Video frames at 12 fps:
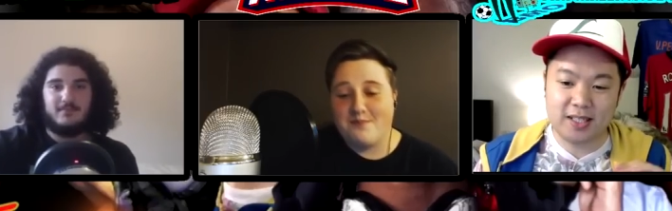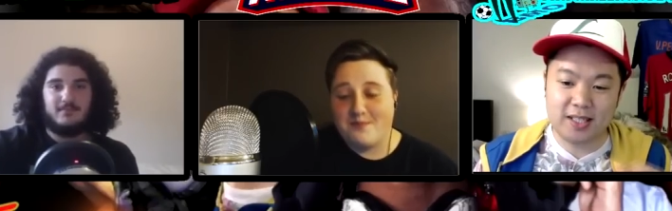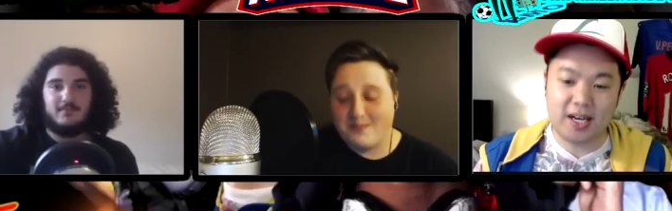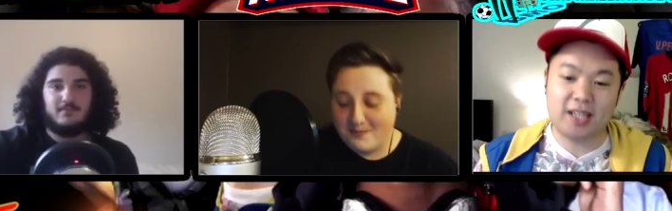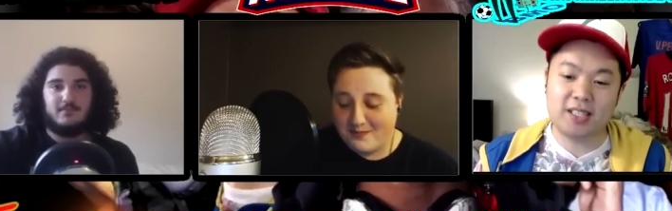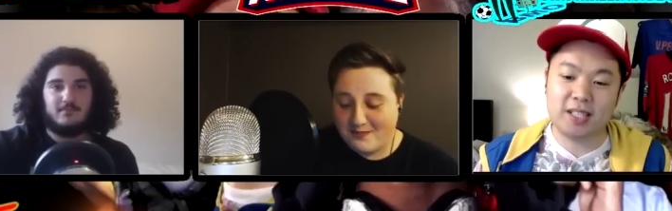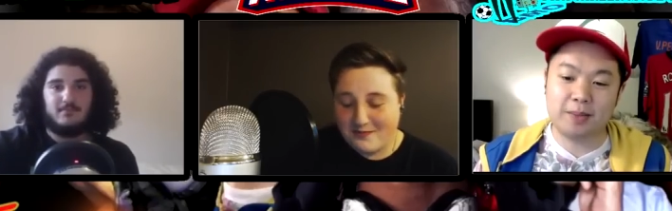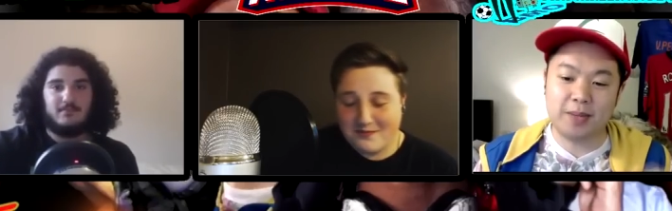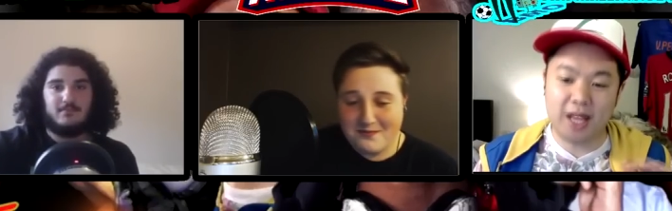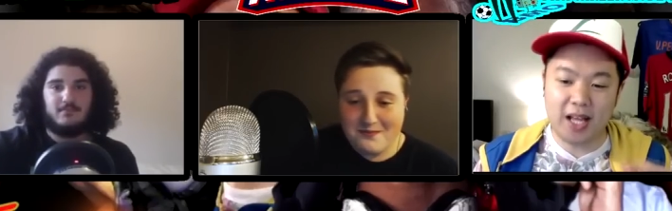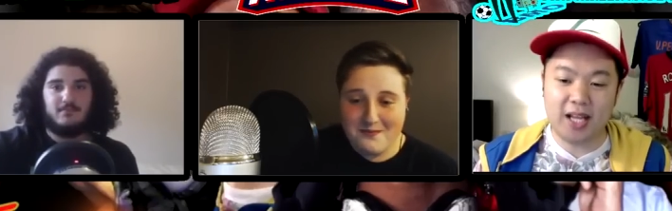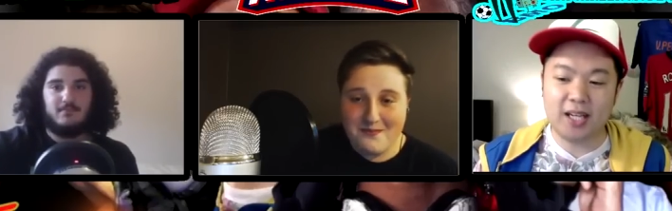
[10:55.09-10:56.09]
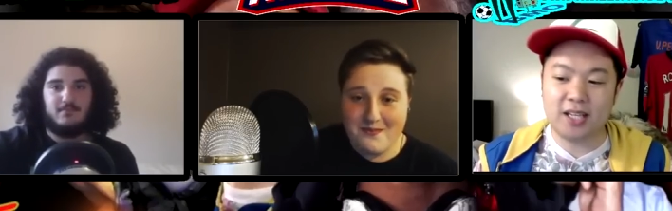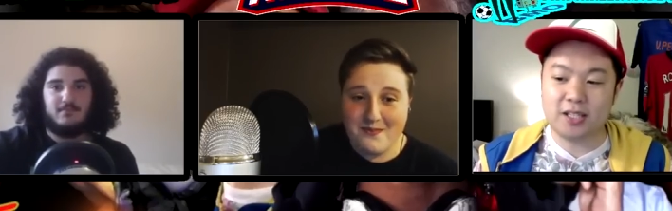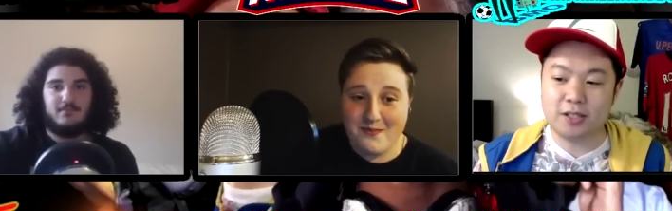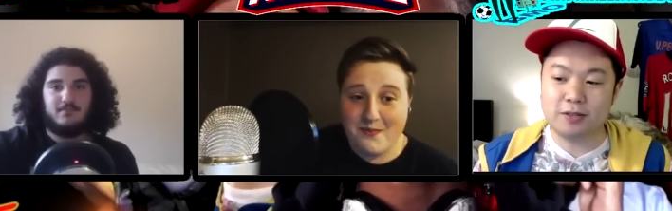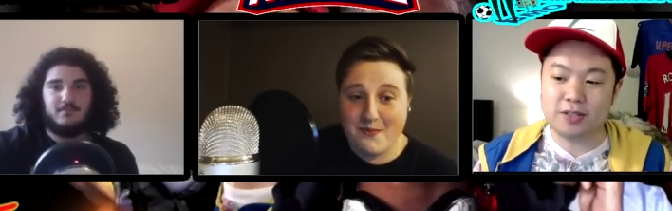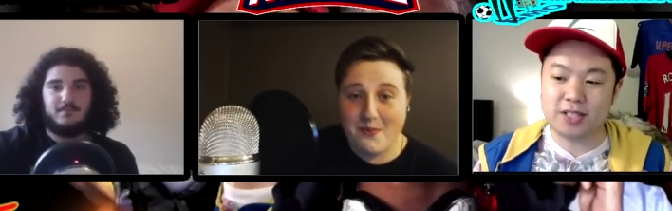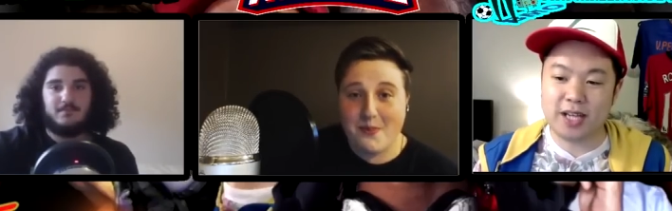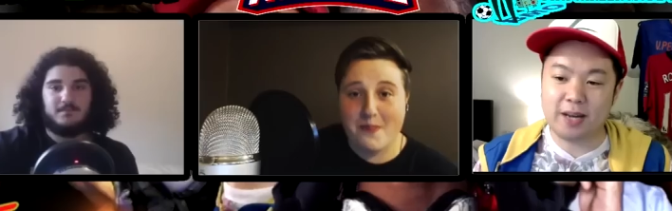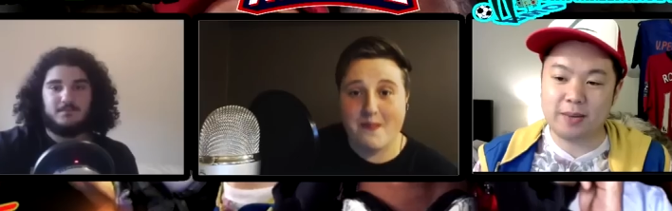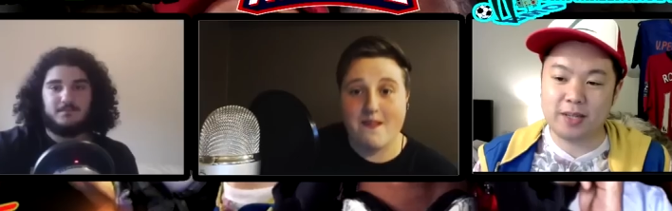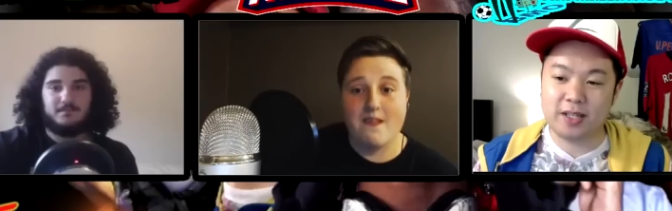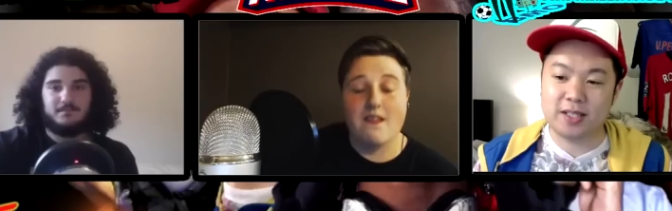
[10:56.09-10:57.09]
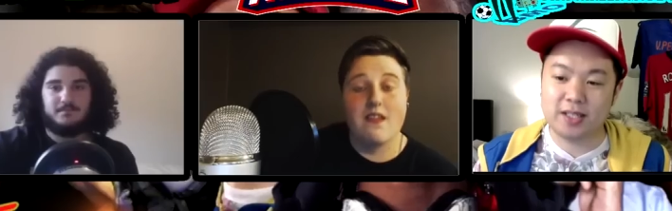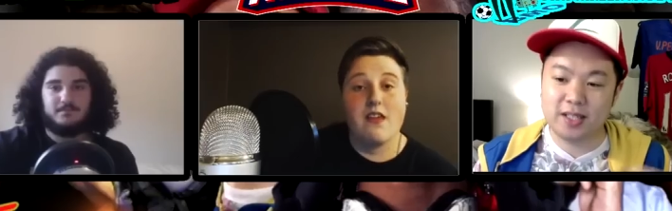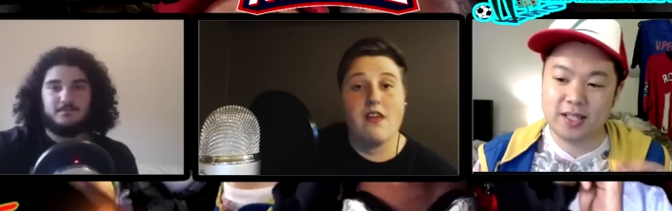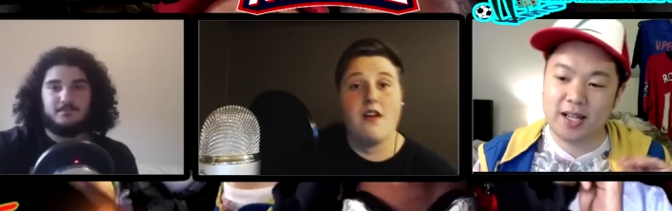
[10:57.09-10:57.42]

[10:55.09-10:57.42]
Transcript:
Speaker 1: ninety jumping, eighty-two stamina,